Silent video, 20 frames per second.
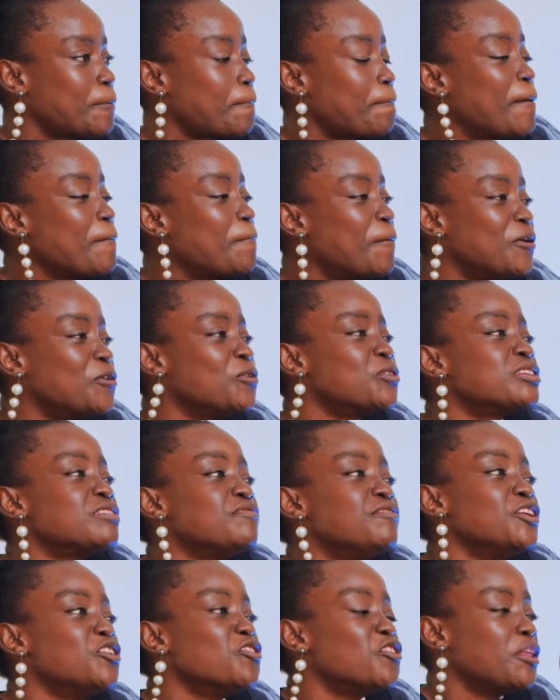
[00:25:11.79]
People don't
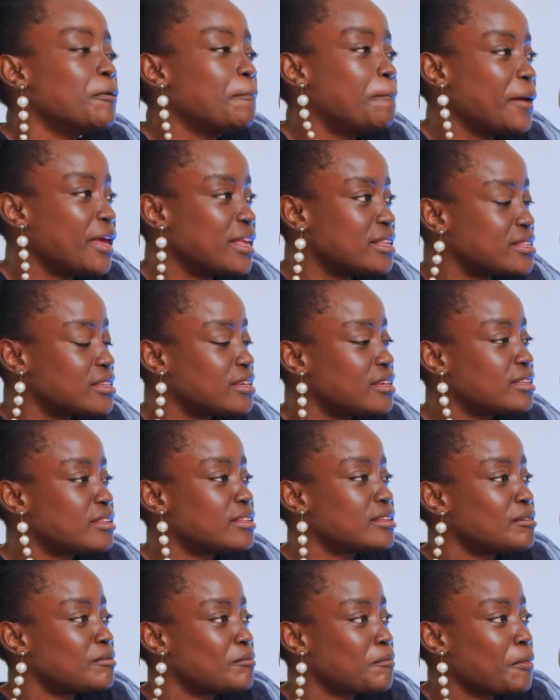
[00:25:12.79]
even know the basics,